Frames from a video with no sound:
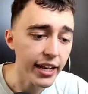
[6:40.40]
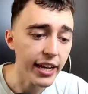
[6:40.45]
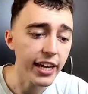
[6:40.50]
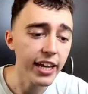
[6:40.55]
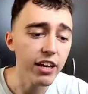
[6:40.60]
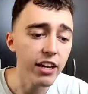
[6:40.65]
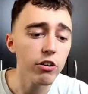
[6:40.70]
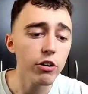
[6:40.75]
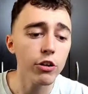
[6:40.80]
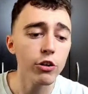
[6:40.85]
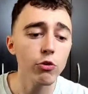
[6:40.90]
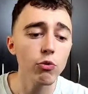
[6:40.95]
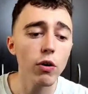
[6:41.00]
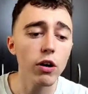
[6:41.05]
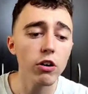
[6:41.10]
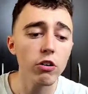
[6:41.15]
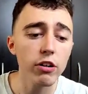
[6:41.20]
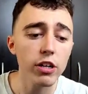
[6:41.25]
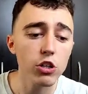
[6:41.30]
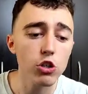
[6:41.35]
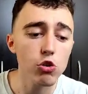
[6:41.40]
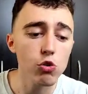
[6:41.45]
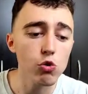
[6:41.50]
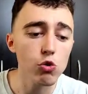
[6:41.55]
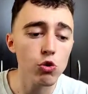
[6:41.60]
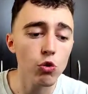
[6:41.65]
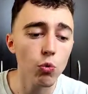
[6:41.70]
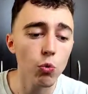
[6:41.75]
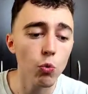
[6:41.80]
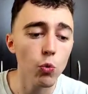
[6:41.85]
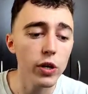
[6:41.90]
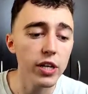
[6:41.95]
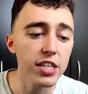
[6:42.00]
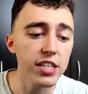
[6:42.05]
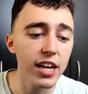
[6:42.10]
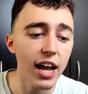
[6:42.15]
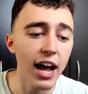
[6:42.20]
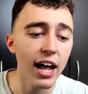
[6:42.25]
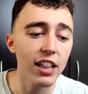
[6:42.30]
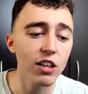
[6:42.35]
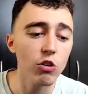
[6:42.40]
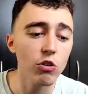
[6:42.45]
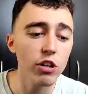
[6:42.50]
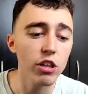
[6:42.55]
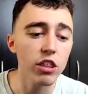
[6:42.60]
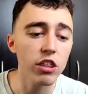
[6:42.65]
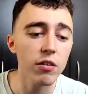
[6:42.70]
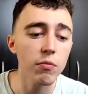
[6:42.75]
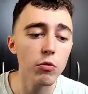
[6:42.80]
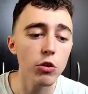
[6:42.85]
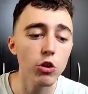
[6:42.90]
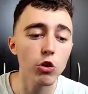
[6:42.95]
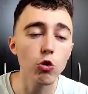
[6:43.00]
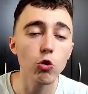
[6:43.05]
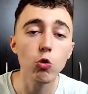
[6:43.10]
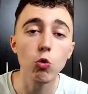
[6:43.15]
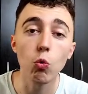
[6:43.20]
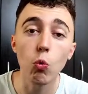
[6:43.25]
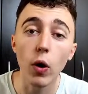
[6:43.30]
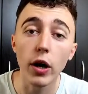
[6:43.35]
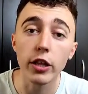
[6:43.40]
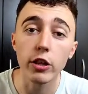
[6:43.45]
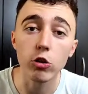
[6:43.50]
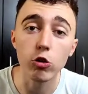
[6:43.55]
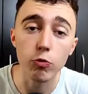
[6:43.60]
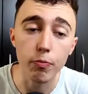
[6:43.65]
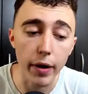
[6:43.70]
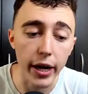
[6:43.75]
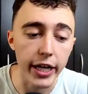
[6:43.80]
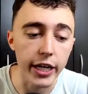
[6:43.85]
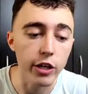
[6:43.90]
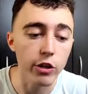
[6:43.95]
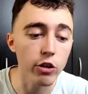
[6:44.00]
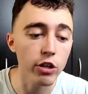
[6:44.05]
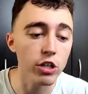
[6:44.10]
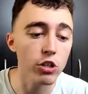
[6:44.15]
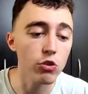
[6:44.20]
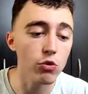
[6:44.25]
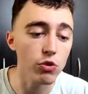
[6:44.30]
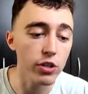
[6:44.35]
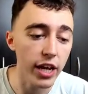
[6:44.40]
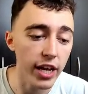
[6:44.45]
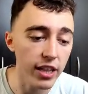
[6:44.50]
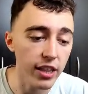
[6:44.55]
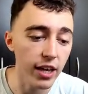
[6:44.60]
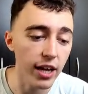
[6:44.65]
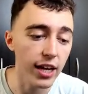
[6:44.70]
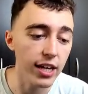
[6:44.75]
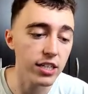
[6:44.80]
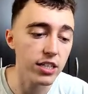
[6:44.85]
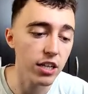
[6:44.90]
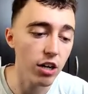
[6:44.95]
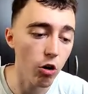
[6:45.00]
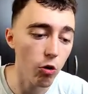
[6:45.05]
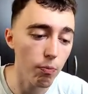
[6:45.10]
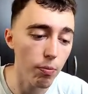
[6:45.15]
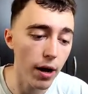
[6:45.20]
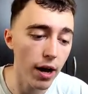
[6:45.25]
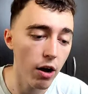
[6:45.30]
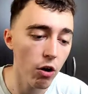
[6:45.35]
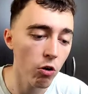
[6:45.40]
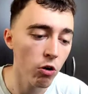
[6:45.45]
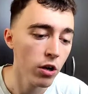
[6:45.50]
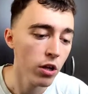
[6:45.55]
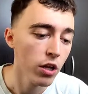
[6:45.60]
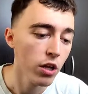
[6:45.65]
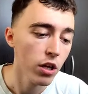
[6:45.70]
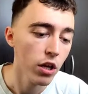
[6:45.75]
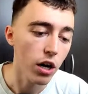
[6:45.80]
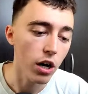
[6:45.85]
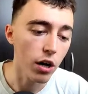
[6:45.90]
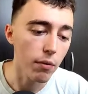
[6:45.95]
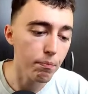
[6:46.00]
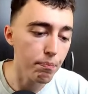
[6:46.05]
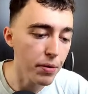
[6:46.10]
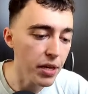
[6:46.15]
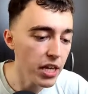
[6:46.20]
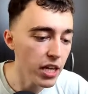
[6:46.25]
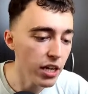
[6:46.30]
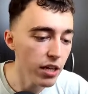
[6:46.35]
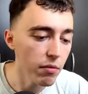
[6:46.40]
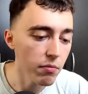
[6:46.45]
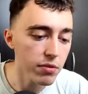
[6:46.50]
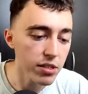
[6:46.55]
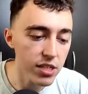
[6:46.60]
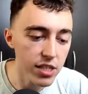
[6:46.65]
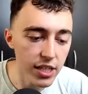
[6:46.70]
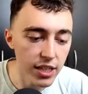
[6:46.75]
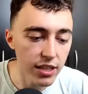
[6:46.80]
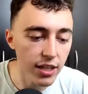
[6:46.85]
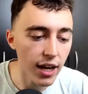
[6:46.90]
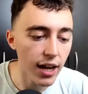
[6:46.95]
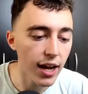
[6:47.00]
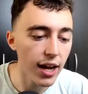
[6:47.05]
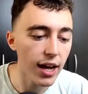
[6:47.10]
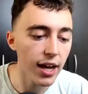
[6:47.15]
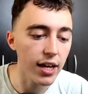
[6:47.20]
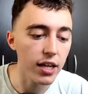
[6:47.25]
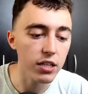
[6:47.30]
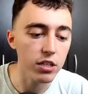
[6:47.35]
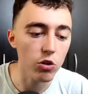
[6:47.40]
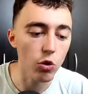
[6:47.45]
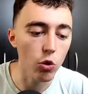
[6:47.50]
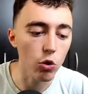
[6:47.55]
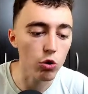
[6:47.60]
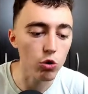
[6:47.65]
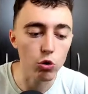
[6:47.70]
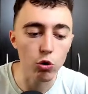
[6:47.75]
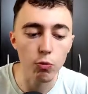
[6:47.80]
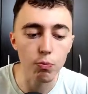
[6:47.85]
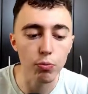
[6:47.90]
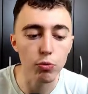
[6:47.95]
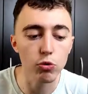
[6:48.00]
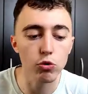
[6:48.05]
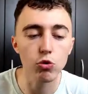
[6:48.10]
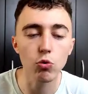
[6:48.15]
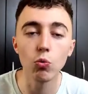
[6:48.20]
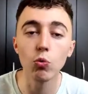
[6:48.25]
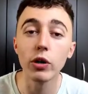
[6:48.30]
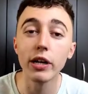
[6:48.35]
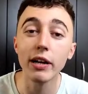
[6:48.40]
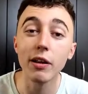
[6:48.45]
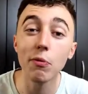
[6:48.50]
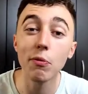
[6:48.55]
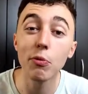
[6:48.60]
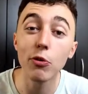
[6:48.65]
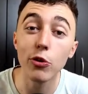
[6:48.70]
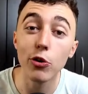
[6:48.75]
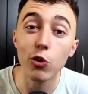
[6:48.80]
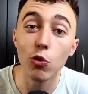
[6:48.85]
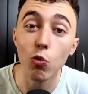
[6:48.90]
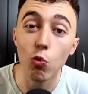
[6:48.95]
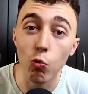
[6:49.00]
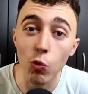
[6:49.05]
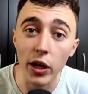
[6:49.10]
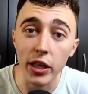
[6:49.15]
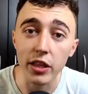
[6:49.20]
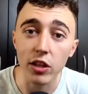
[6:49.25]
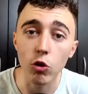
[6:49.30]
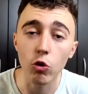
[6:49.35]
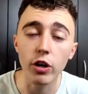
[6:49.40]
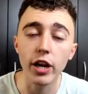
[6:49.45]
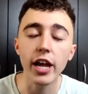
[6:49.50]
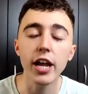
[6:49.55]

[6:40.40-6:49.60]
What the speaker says: and here you are gonna choose which algorithm you want to mine. You can choose ETHash, Kaopao, Beam, ZetaHash, Octopus, wherever you want.